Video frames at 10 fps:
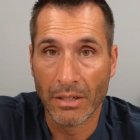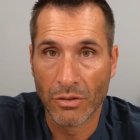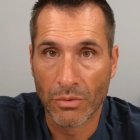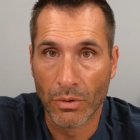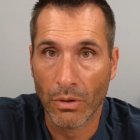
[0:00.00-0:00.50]

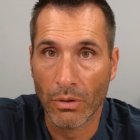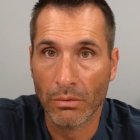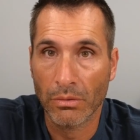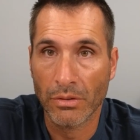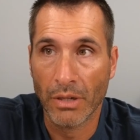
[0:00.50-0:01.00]
control.
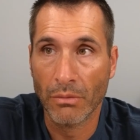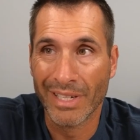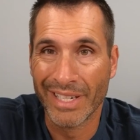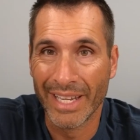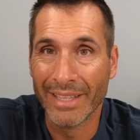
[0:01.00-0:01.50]
Don't
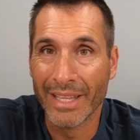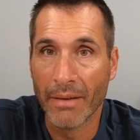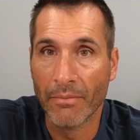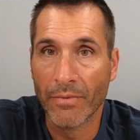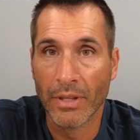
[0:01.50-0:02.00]
ding
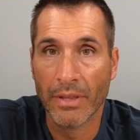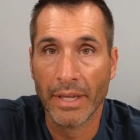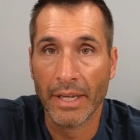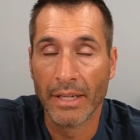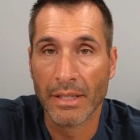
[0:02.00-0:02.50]
them for the
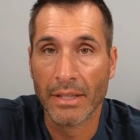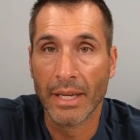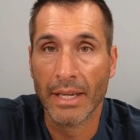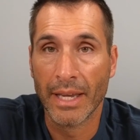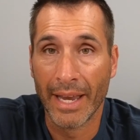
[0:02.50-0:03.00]
things that
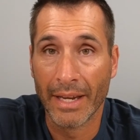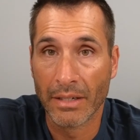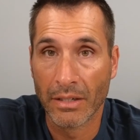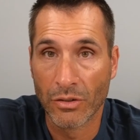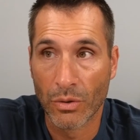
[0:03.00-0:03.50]
they can't
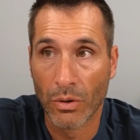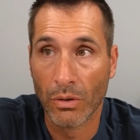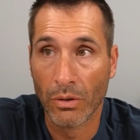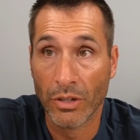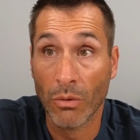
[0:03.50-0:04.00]
control,
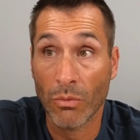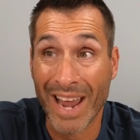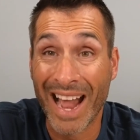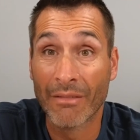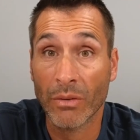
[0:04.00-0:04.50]
or don't
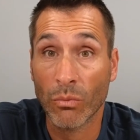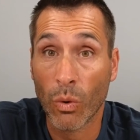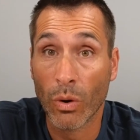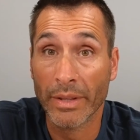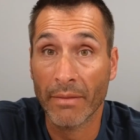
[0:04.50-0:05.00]
not
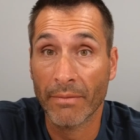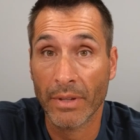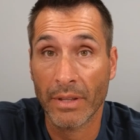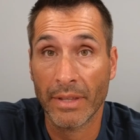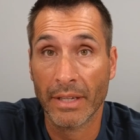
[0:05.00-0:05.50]
reward them for
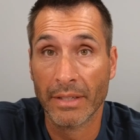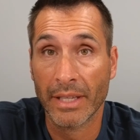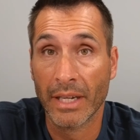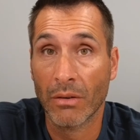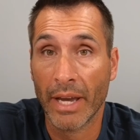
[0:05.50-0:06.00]
the things that
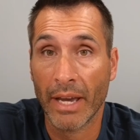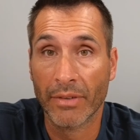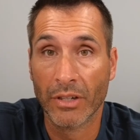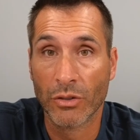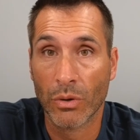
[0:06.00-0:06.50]
they don't have
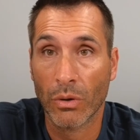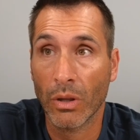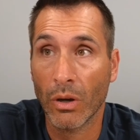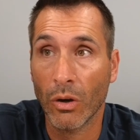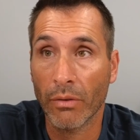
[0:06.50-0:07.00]
control
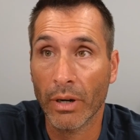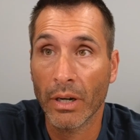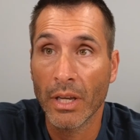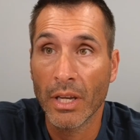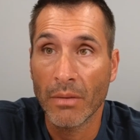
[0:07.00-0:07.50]
over.
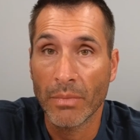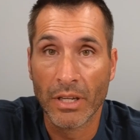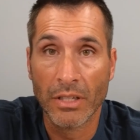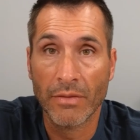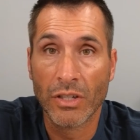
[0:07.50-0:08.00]

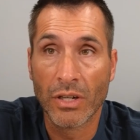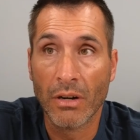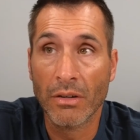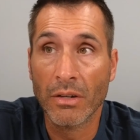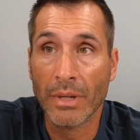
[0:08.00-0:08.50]
Because if you
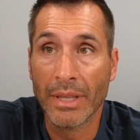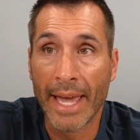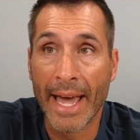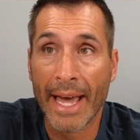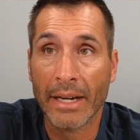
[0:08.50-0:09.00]
start doing
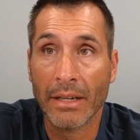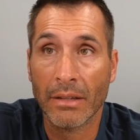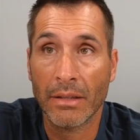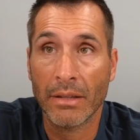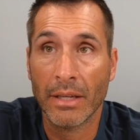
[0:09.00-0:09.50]
that,
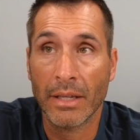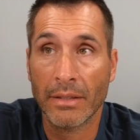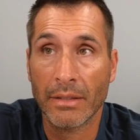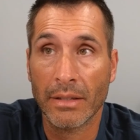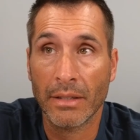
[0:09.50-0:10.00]
that,
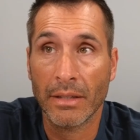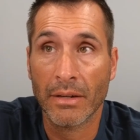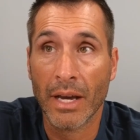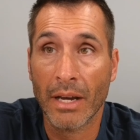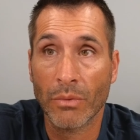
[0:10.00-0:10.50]
that they're
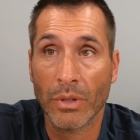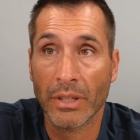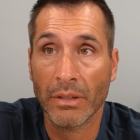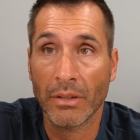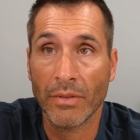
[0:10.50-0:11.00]
not
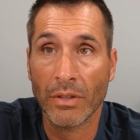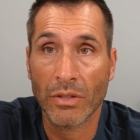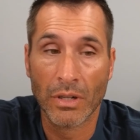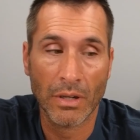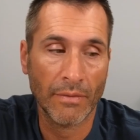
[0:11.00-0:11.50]
really, if you,
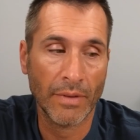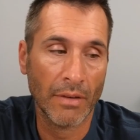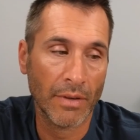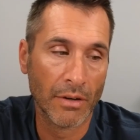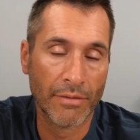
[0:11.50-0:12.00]
if,
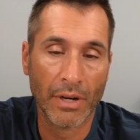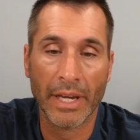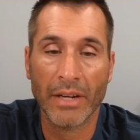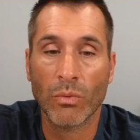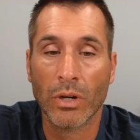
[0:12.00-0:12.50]
if they're a
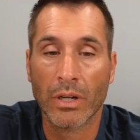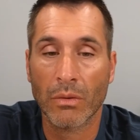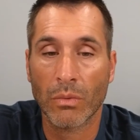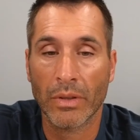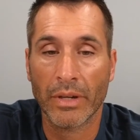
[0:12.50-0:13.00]
frontline
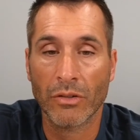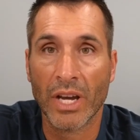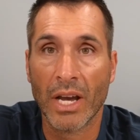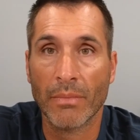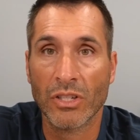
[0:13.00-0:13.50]
worker where their
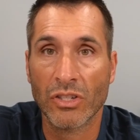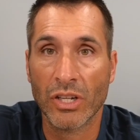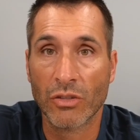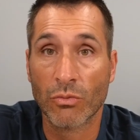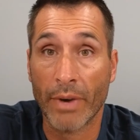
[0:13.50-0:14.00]
job is
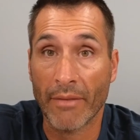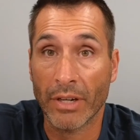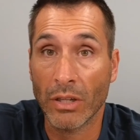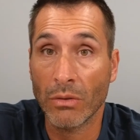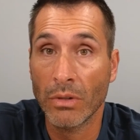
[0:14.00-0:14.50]
just
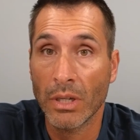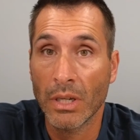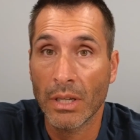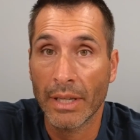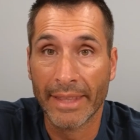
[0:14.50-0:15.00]
revenue,
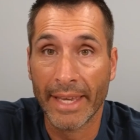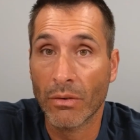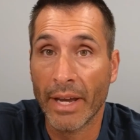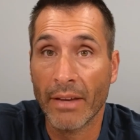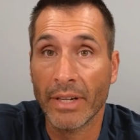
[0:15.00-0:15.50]
like they
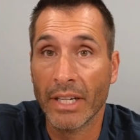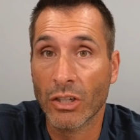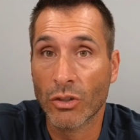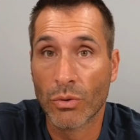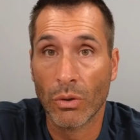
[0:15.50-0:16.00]
don't have any
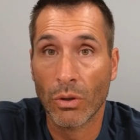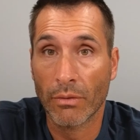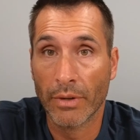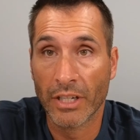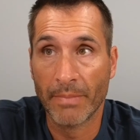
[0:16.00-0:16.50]
control
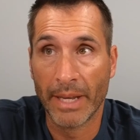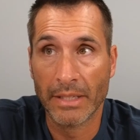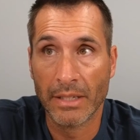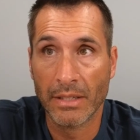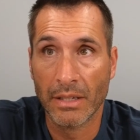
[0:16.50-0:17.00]
over
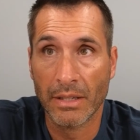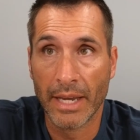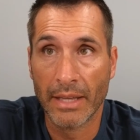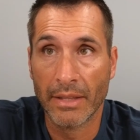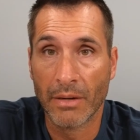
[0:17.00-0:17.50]
expenses, and
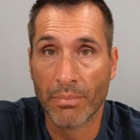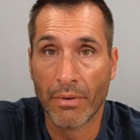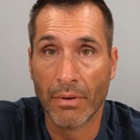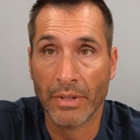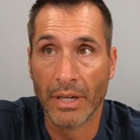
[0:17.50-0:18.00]
yet the, their,
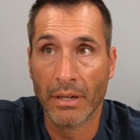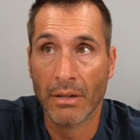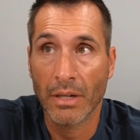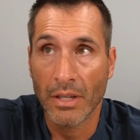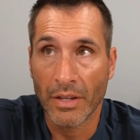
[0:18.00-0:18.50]

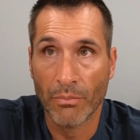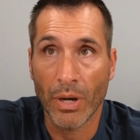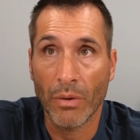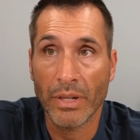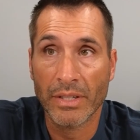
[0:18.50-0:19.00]
their, their
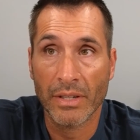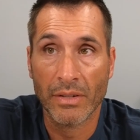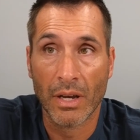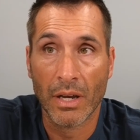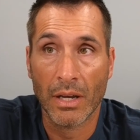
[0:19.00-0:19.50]

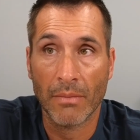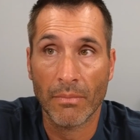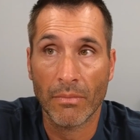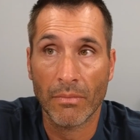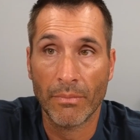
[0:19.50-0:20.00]
bonuses,
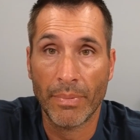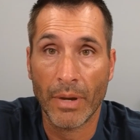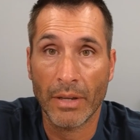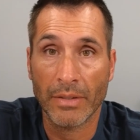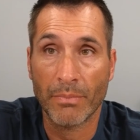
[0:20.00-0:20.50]
um,
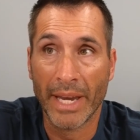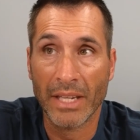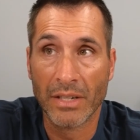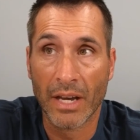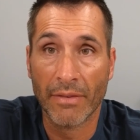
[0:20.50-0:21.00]
is
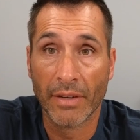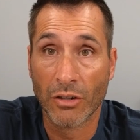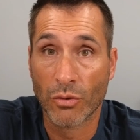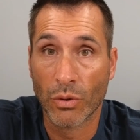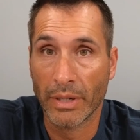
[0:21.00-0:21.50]
based off of
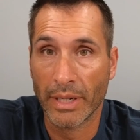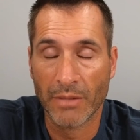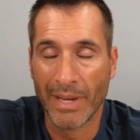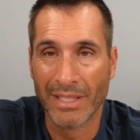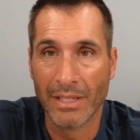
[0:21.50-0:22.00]
controlling
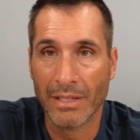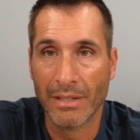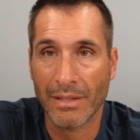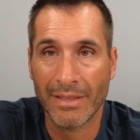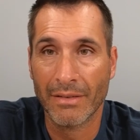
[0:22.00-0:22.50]
expenses.
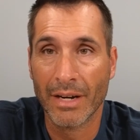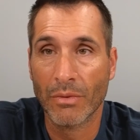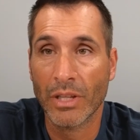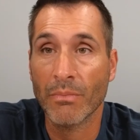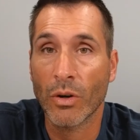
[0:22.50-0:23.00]
They're not
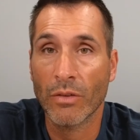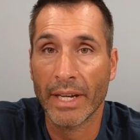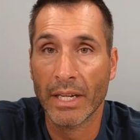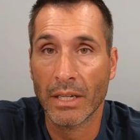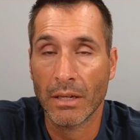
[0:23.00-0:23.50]
really
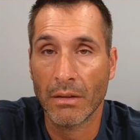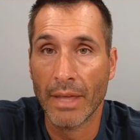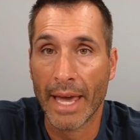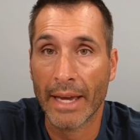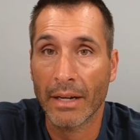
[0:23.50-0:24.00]
motivated to do
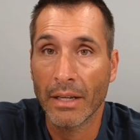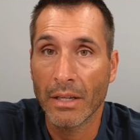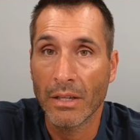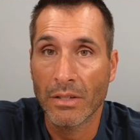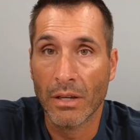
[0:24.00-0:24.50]
that.
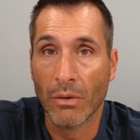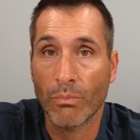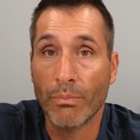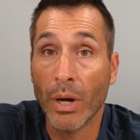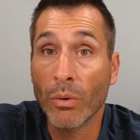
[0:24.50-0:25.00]

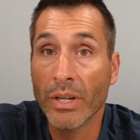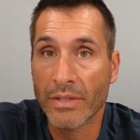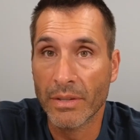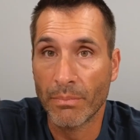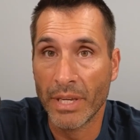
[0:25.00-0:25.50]
So
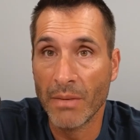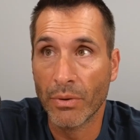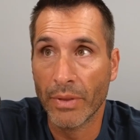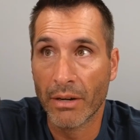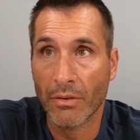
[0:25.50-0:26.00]
bonus the
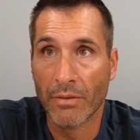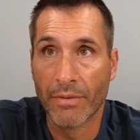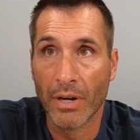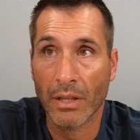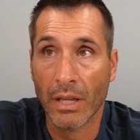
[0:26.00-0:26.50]
people that are on the
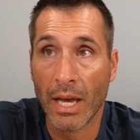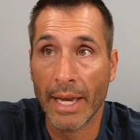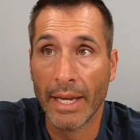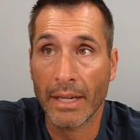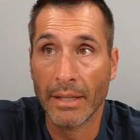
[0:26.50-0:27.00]
front
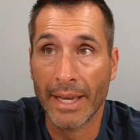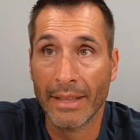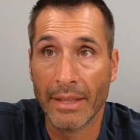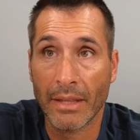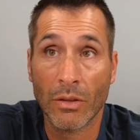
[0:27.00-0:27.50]
line that
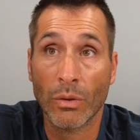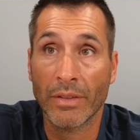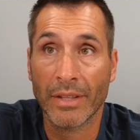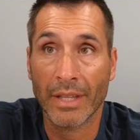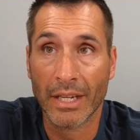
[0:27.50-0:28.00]
the only
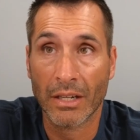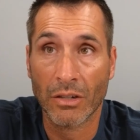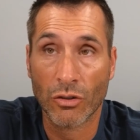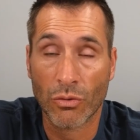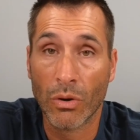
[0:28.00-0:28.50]
thing they could
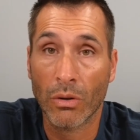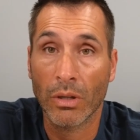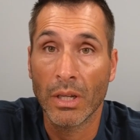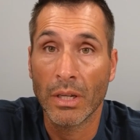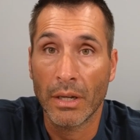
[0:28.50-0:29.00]

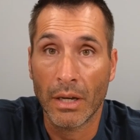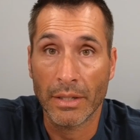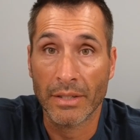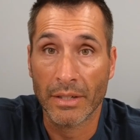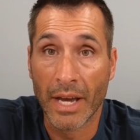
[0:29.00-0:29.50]
control
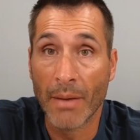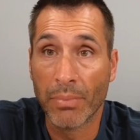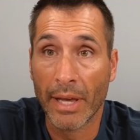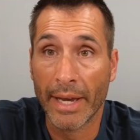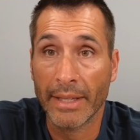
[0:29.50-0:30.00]
is the top
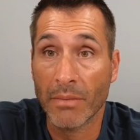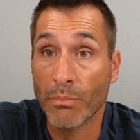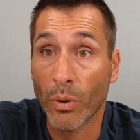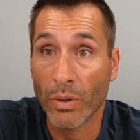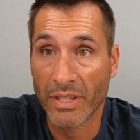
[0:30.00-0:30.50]
line, then
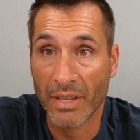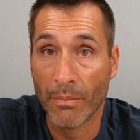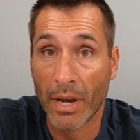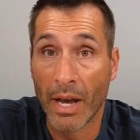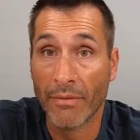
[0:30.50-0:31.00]
bonus
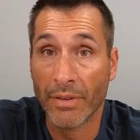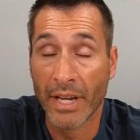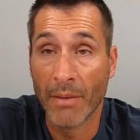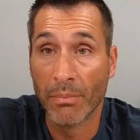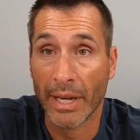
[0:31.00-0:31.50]
them off a
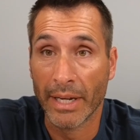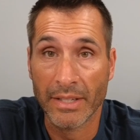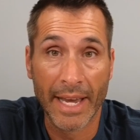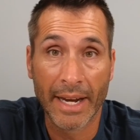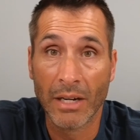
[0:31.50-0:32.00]
top line.
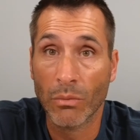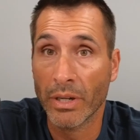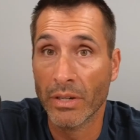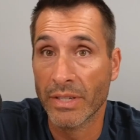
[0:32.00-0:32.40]
Is that kind of what you're